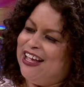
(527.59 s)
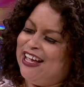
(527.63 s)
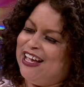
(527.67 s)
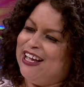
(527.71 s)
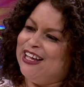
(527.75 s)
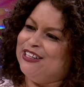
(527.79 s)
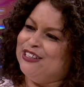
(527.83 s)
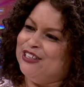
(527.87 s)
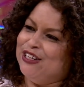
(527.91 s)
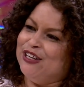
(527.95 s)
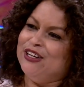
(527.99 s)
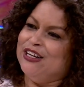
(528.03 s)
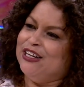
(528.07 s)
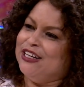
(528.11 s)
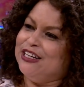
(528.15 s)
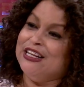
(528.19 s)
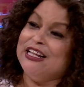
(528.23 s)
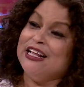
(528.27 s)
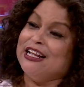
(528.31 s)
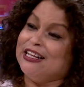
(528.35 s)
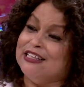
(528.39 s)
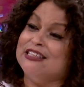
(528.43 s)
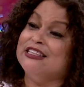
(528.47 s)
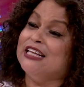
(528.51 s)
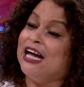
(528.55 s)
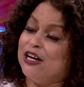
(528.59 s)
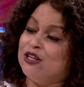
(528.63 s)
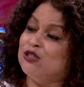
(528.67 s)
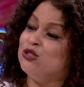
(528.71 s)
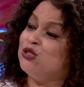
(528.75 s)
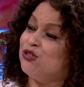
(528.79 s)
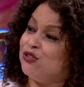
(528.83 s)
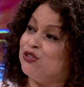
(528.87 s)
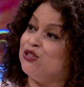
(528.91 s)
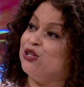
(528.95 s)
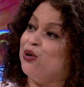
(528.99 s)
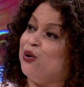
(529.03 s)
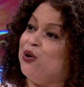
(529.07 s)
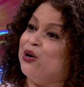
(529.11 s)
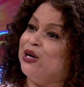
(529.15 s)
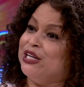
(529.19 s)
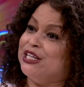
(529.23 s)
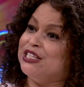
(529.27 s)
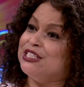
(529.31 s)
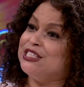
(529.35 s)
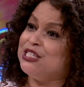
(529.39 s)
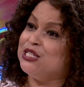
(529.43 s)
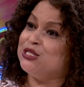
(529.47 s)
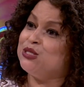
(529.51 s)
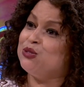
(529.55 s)
and, uh, and, that goes to the
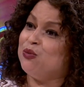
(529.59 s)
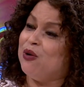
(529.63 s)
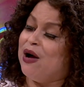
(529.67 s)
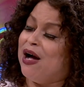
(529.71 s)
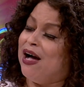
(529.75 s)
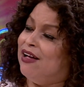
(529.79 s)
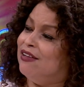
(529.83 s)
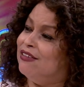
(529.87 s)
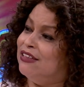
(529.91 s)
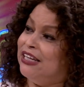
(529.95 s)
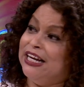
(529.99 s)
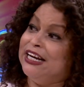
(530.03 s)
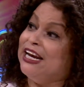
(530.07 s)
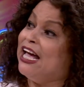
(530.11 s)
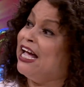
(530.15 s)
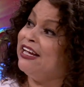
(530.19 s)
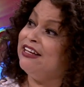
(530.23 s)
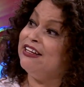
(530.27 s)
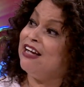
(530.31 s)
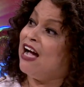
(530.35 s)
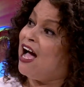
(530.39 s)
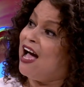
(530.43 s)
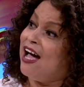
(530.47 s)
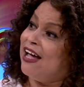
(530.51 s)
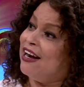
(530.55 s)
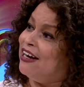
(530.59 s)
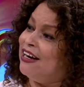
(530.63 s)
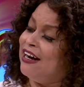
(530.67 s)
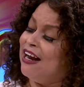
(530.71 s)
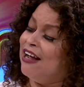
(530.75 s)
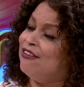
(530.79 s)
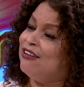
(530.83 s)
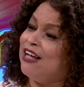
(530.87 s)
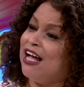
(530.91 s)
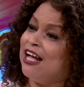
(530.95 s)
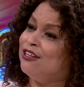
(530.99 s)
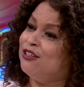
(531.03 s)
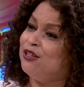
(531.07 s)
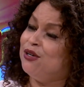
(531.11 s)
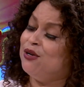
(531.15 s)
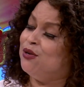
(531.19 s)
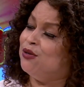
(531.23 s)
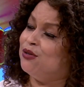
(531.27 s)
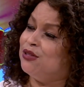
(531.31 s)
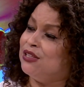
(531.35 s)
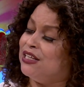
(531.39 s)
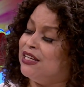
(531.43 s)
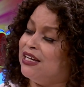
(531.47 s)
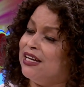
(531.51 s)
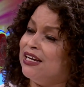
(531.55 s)
audience as well. Absolutely. And I got it. I got the
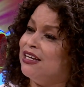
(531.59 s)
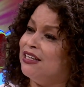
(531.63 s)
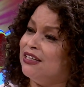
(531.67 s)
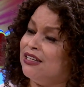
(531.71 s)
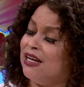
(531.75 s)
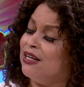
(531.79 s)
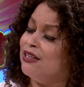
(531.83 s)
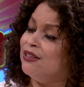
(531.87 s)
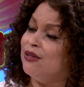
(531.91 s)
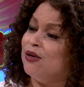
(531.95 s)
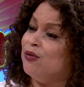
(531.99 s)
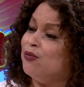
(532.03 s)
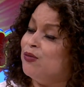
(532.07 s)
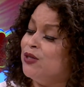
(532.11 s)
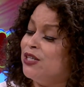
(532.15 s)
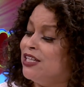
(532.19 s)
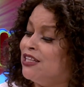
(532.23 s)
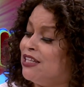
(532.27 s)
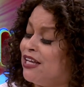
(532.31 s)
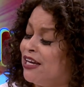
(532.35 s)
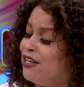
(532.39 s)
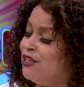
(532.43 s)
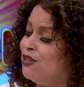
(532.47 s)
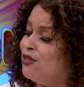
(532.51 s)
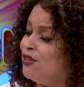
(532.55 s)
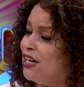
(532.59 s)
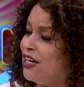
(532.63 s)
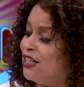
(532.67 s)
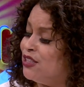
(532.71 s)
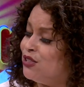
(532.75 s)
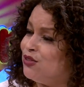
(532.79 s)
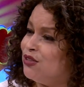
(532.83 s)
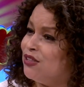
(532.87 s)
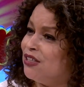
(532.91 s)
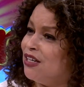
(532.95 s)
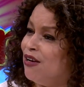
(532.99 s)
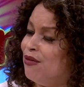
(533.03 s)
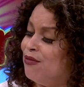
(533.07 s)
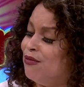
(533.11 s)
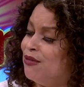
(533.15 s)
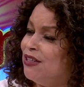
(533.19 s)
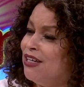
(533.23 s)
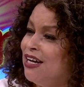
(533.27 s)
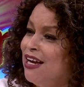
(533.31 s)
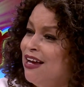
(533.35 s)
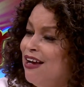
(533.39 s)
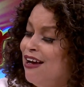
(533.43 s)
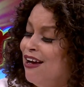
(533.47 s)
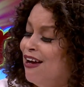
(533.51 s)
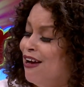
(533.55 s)
whole thing, and I, I want to thank you guys for coming
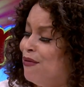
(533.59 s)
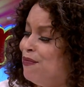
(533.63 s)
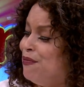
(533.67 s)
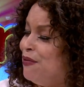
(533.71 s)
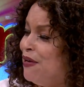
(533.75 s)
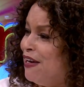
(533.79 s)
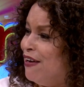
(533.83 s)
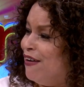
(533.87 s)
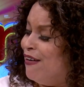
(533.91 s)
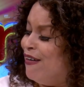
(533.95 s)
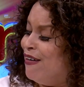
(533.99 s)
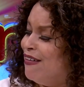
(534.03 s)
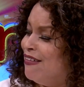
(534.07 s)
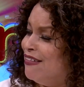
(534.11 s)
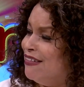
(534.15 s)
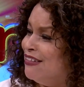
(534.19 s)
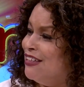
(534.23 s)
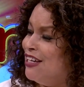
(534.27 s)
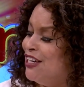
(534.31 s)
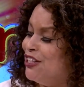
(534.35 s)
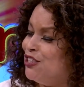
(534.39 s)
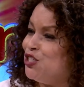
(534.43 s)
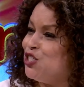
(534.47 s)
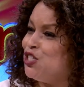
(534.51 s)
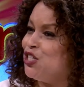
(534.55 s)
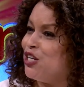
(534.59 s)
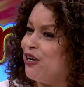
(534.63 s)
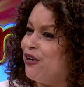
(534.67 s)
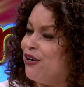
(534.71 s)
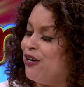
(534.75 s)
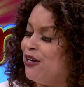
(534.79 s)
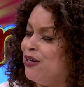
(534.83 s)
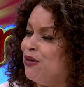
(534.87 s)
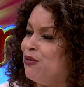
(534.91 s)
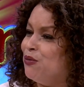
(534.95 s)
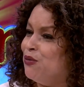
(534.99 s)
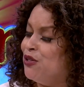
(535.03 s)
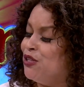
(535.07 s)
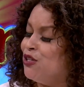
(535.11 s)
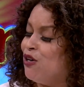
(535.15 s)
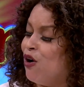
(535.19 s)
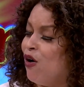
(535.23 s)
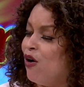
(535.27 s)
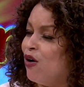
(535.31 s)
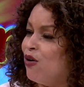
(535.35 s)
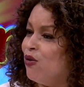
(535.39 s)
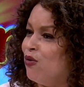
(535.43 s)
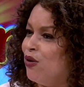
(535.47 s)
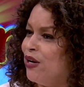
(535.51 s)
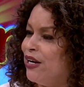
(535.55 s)
up here and, and sharing it with
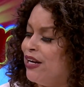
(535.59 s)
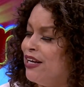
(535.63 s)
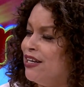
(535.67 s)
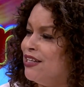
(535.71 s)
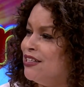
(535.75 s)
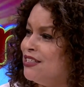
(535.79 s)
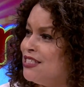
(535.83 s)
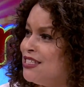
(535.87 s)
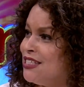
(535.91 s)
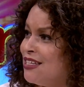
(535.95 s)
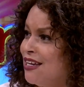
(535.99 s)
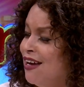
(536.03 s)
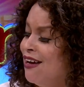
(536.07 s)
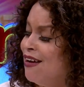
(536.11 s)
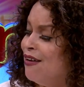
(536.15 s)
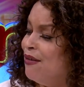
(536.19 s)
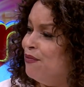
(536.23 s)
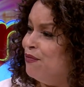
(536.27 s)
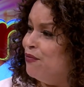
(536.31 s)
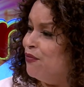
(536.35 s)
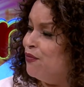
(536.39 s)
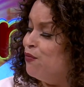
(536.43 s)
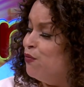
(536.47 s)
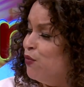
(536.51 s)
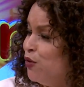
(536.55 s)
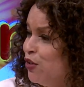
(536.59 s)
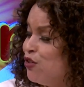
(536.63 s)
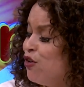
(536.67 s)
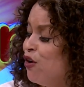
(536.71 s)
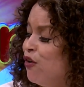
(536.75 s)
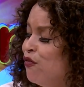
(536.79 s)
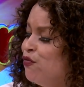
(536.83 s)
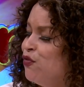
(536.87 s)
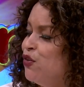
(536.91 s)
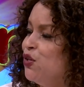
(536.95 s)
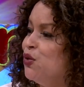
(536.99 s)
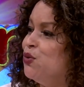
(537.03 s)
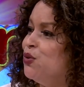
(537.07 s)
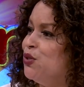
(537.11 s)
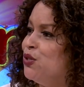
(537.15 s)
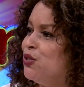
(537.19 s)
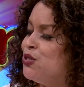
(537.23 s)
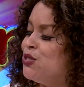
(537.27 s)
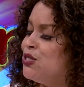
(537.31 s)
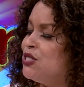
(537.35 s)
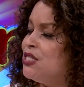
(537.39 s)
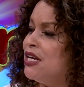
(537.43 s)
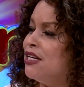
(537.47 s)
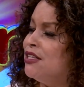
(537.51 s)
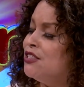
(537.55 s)
our audience, um, with our
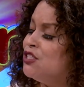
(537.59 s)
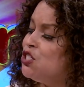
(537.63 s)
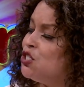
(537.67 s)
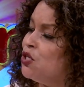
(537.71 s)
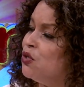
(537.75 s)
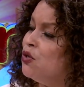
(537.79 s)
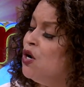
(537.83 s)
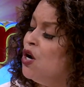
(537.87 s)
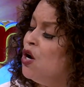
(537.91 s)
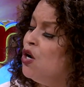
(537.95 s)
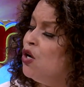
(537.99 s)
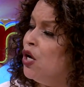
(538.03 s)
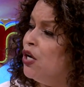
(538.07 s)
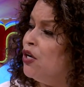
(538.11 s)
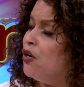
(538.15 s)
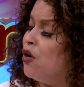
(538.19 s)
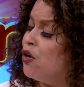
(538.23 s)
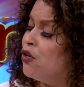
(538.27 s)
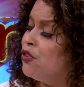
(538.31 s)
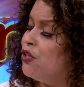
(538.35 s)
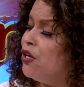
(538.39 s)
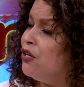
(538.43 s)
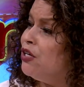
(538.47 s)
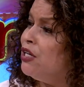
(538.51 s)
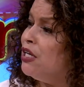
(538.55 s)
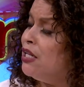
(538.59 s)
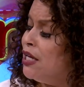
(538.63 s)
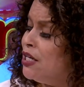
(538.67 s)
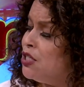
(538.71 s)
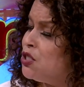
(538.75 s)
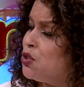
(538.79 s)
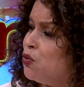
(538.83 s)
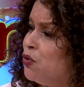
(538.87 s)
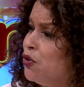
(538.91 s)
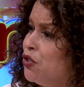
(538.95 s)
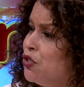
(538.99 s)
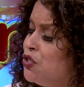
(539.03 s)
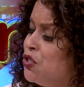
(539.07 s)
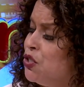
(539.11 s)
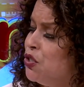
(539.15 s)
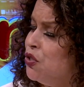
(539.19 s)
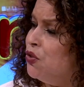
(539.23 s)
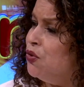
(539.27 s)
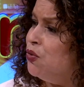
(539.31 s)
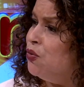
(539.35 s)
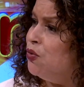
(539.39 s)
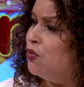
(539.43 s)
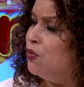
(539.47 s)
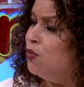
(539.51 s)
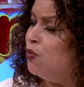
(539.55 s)
viewers. And so, uh, are there any last words
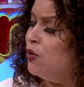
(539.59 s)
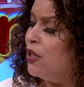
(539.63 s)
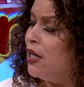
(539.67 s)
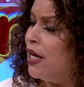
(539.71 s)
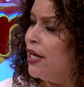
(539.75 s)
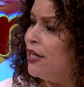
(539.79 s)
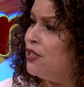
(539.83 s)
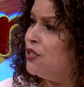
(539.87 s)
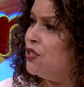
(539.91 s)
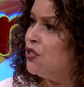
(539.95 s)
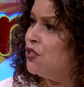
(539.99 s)
you would like